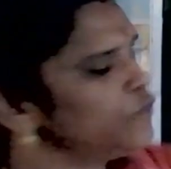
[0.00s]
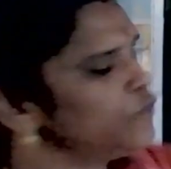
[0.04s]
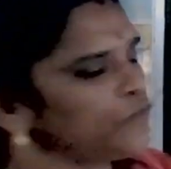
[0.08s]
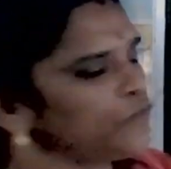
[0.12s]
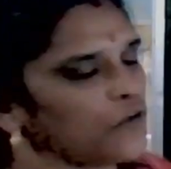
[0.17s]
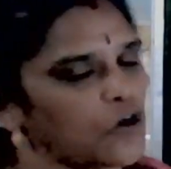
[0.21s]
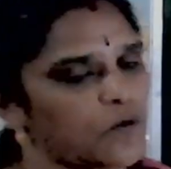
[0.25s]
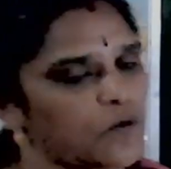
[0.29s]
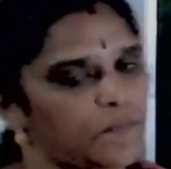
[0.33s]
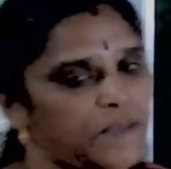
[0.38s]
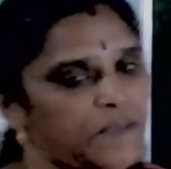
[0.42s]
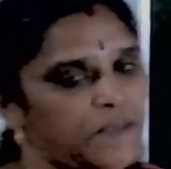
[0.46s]

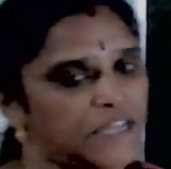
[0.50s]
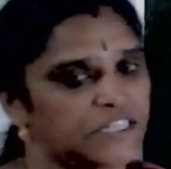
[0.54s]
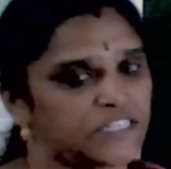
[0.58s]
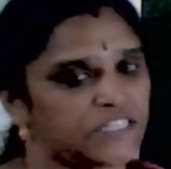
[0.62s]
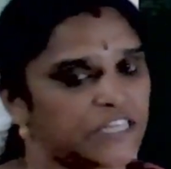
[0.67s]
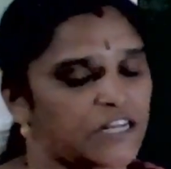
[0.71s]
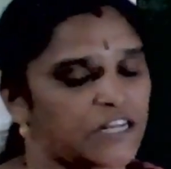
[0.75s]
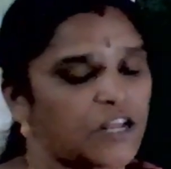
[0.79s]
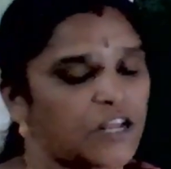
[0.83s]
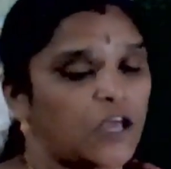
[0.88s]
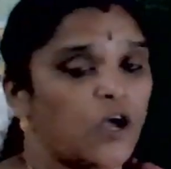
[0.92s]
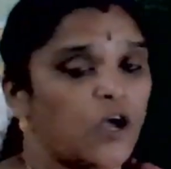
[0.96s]

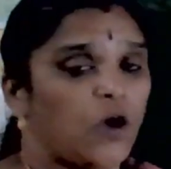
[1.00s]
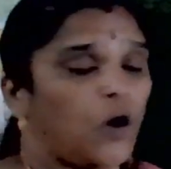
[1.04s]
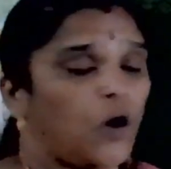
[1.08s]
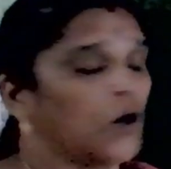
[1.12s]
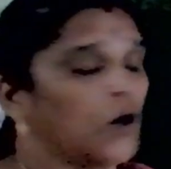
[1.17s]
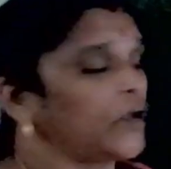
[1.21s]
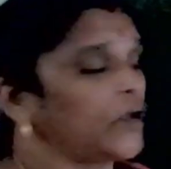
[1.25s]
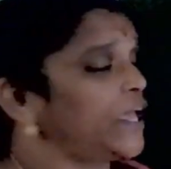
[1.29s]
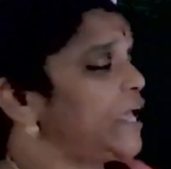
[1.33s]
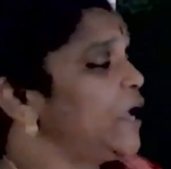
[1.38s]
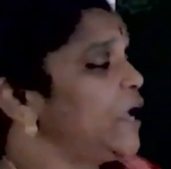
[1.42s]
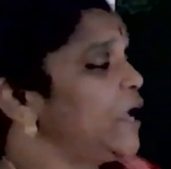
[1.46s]
formation.
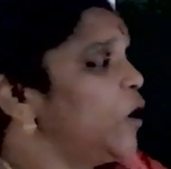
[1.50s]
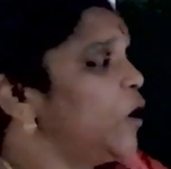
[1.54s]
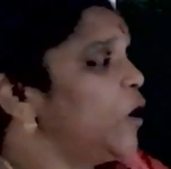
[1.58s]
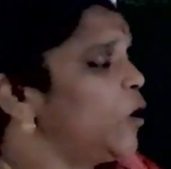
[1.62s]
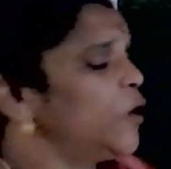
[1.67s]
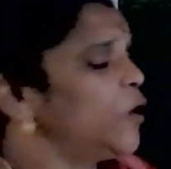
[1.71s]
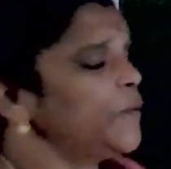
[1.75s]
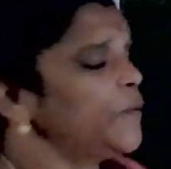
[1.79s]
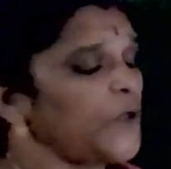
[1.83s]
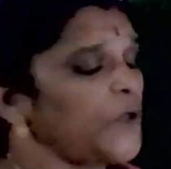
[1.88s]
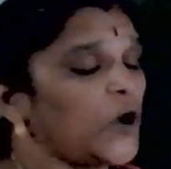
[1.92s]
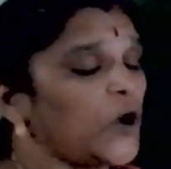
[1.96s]
Okay,
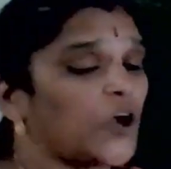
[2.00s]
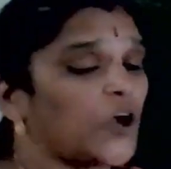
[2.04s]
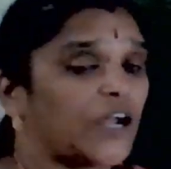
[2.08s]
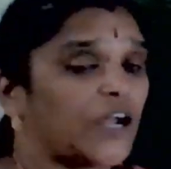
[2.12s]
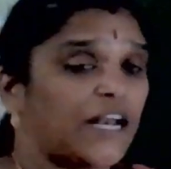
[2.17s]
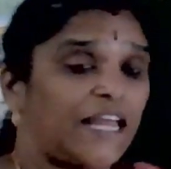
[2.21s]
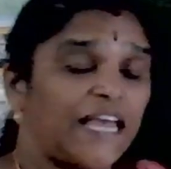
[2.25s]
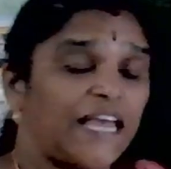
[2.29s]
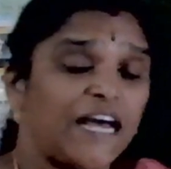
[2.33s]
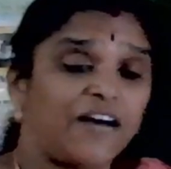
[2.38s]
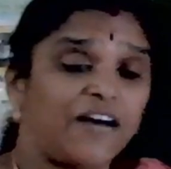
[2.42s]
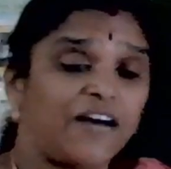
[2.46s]
hope you're
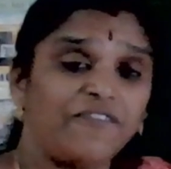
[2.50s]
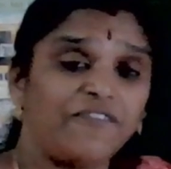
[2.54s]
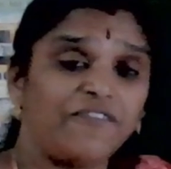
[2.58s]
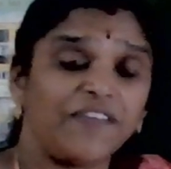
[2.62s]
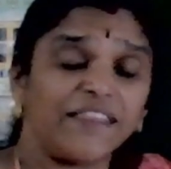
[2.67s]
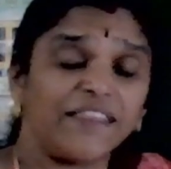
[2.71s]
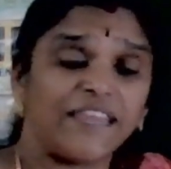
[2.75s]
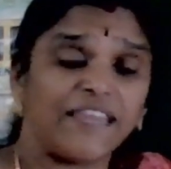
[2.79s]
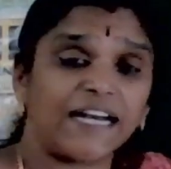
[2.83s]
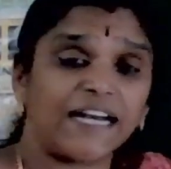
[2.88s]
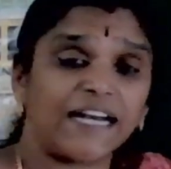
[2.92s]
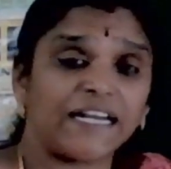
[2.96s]
clear with
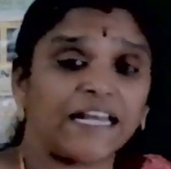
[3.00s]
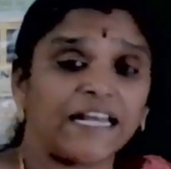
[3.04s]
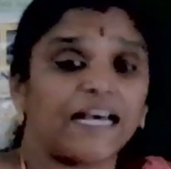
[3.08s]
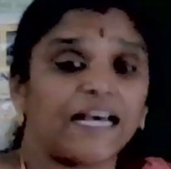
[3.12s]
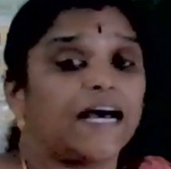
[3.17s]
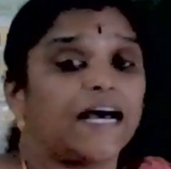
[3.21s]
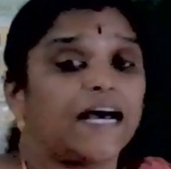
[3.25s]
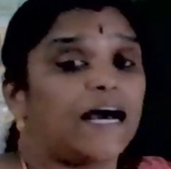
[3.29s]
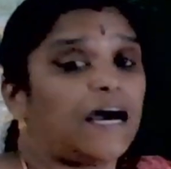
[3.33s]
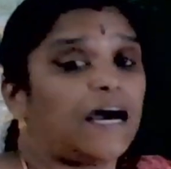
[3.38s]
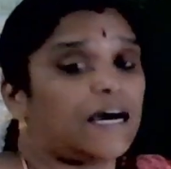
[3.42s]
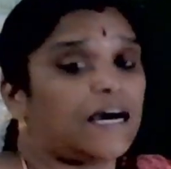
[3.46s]
that
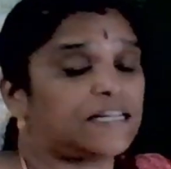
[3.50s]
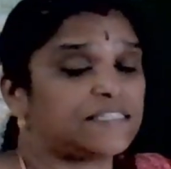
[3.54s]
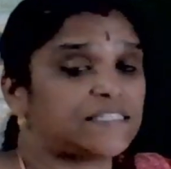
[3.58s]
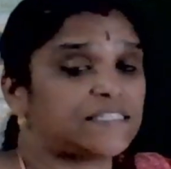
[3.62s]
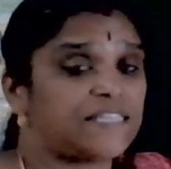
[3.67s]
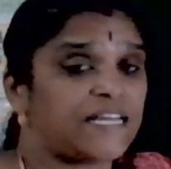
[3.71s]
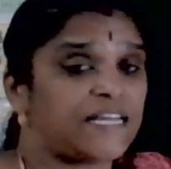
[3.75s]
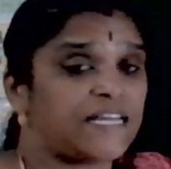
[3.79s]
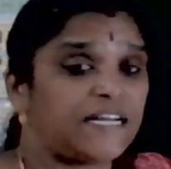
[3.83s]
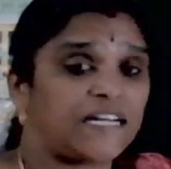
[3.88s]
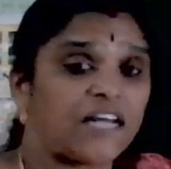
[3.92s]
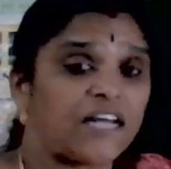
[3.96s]

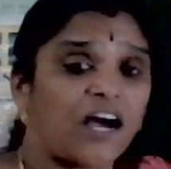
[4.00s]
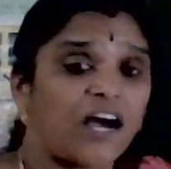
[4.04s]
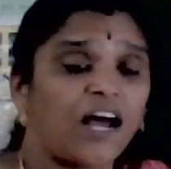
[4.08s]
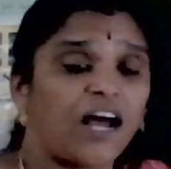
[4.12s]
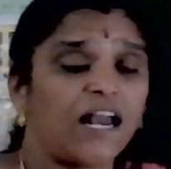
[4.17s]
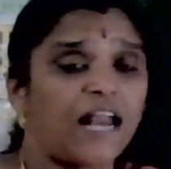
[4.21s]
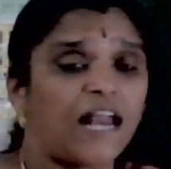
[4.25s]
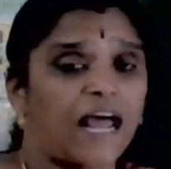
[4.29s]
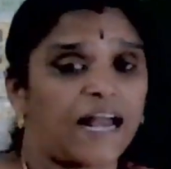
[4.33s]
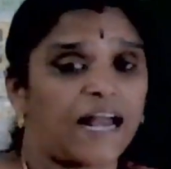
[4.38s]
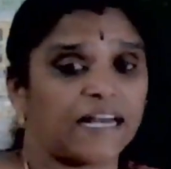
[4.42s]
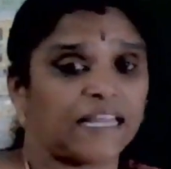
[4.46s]

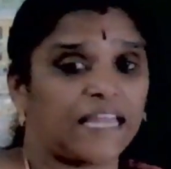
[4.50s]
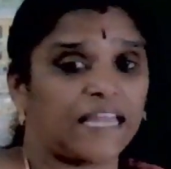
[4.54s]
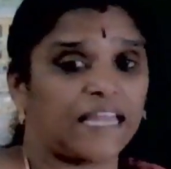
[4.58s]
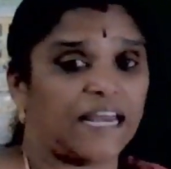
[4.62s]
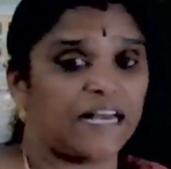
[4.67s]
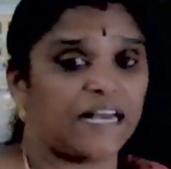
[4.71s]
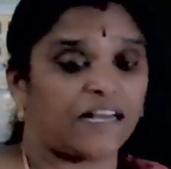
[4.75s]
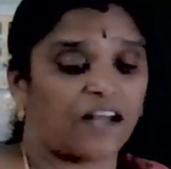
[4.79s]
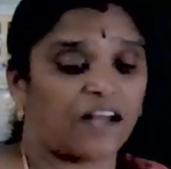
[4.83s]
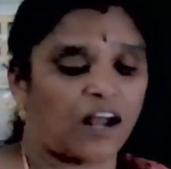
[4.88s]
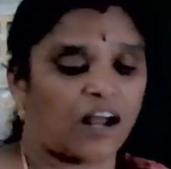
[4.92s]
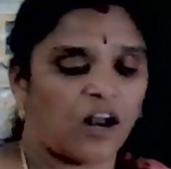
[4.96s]
acetal and
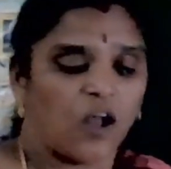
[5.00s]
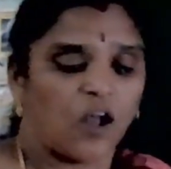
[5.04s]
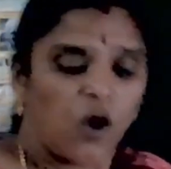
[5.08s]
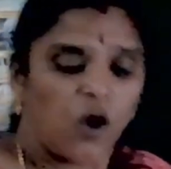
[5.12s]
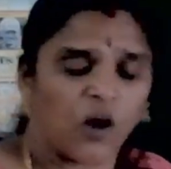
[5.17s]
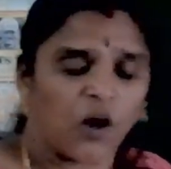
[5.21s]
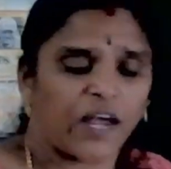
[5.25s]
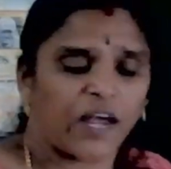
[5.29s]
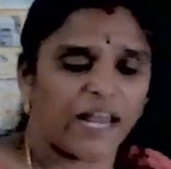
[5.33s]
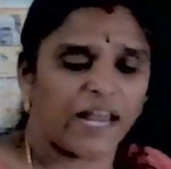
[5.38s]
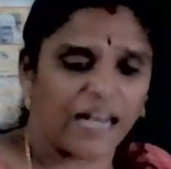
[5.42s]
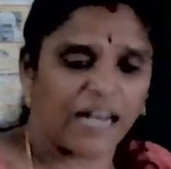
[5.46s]
ketal.
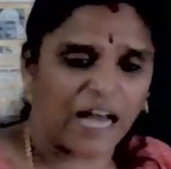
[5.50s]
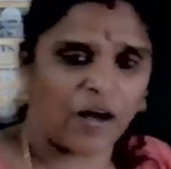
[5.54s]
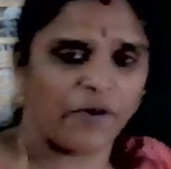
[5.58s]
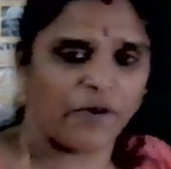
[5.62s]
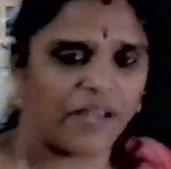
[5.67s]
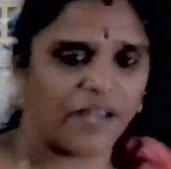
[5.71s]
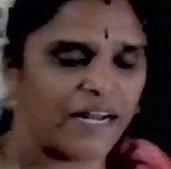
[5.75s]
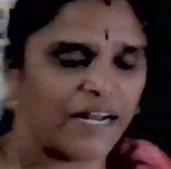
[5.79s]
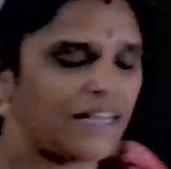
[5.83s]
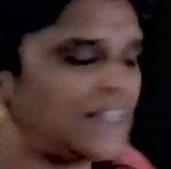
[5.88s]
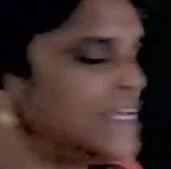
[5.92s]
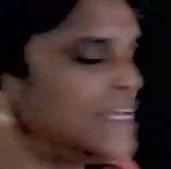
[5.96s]
Okay, now in
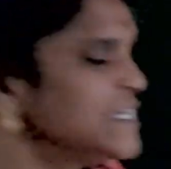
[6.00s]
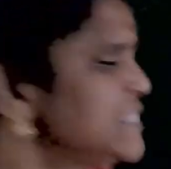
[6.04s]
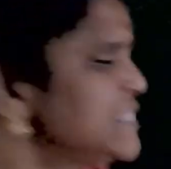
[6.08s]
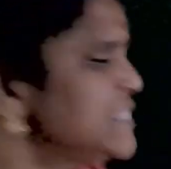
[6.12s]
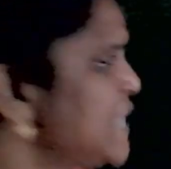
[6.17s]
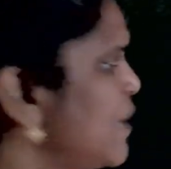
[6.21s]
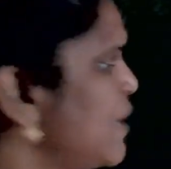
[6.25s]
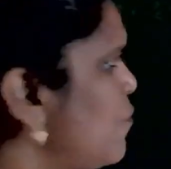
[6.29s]
this I